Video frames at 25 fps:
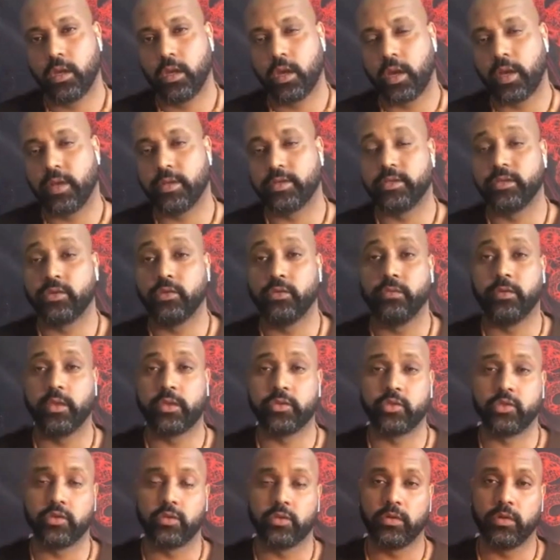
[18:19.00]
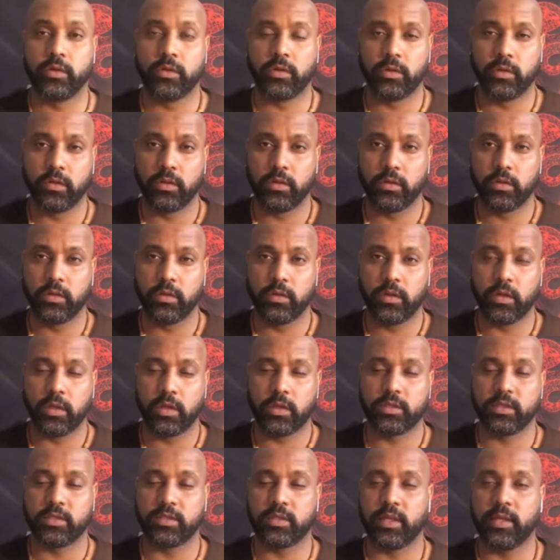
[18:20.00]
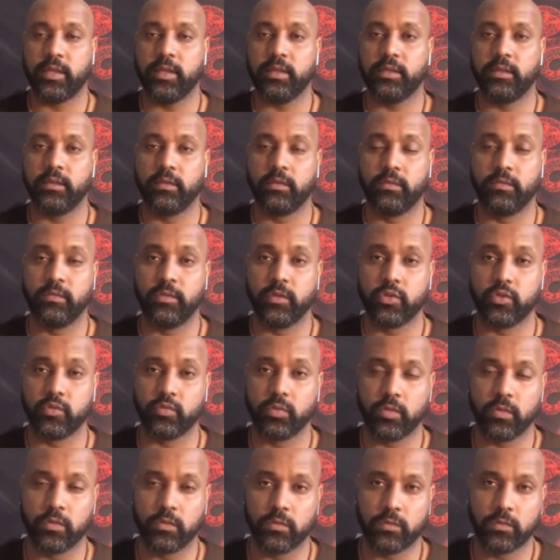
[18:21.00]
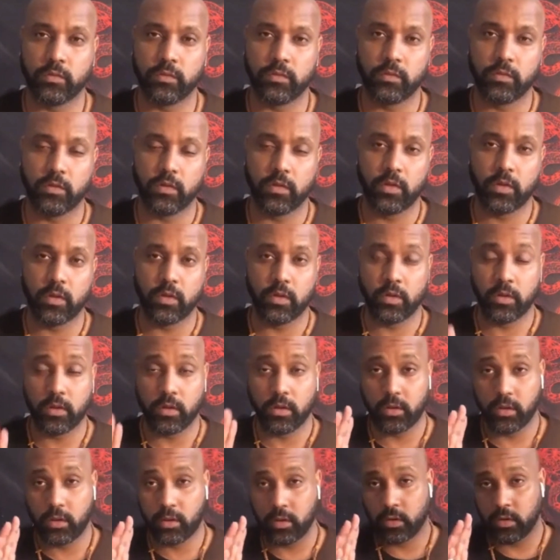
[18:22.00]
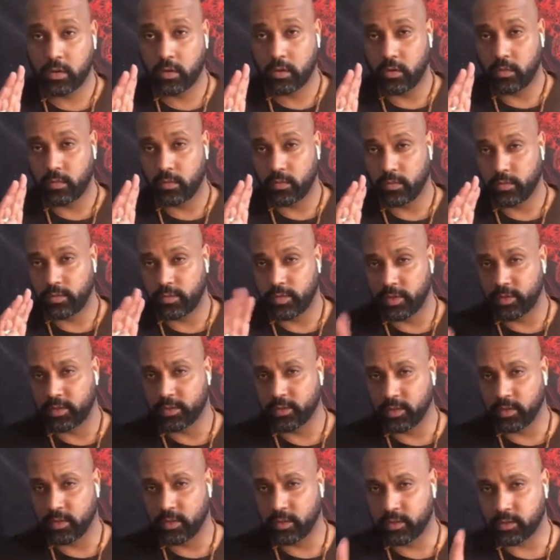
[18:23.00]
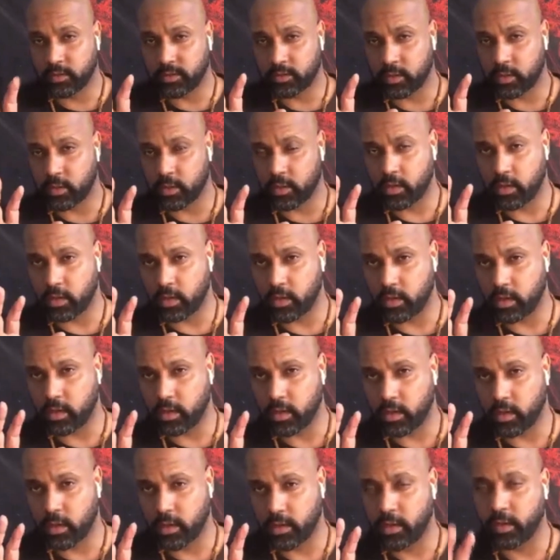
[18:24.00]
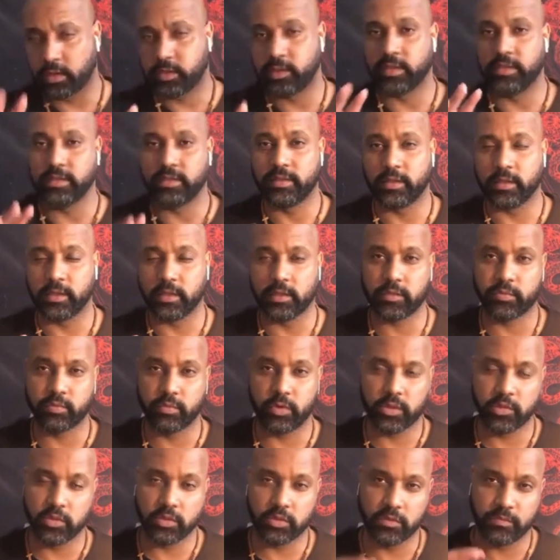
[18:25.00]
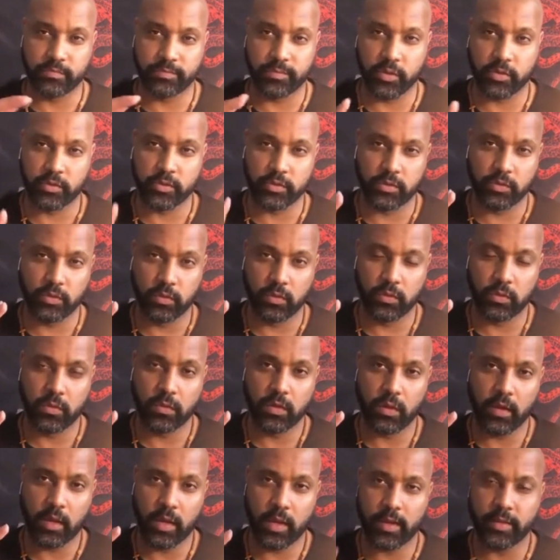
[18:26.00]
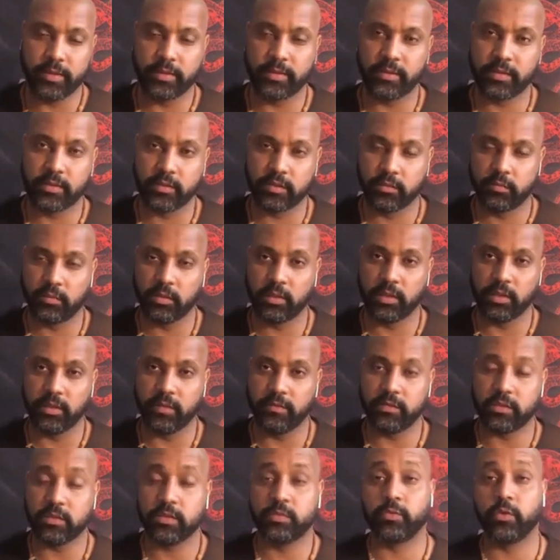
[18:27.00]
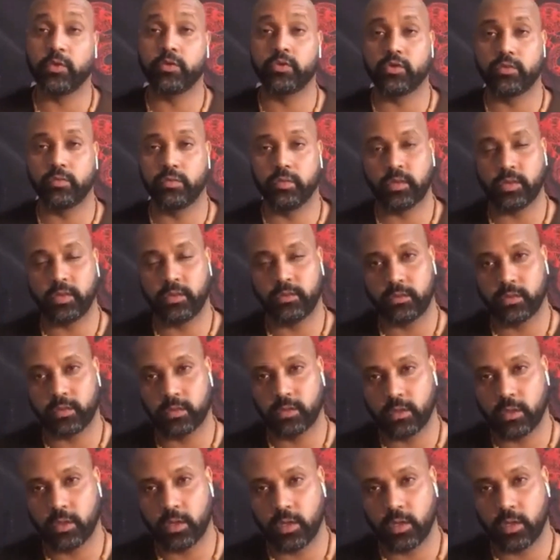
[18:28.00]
I assume that you're a sane individual. This is an artistic expression of personal ideas and beliefs, spiritual beliefs.